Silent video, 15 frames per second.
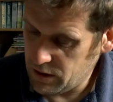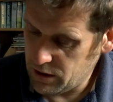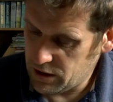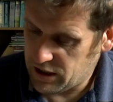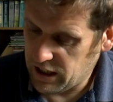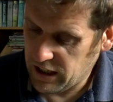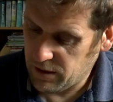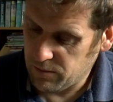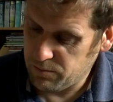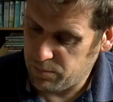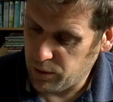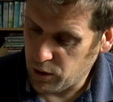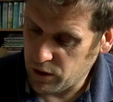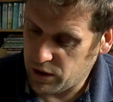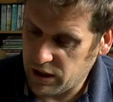The second
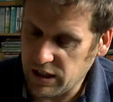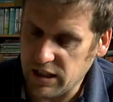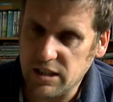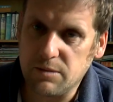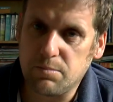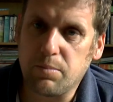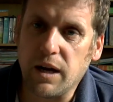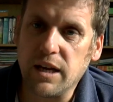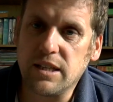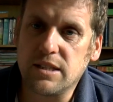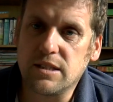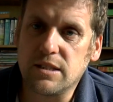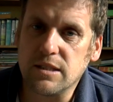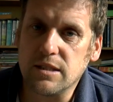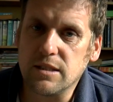book is
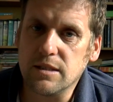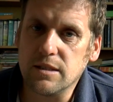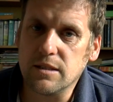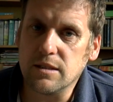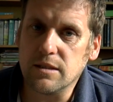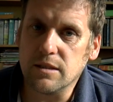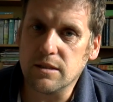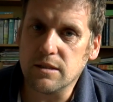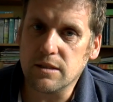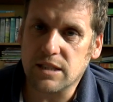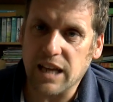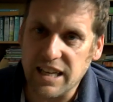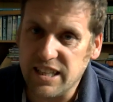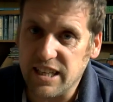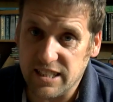based
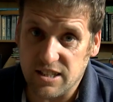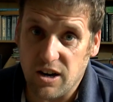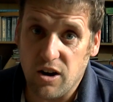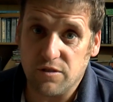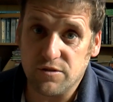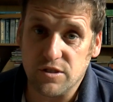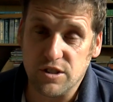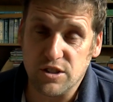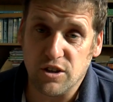10 years after the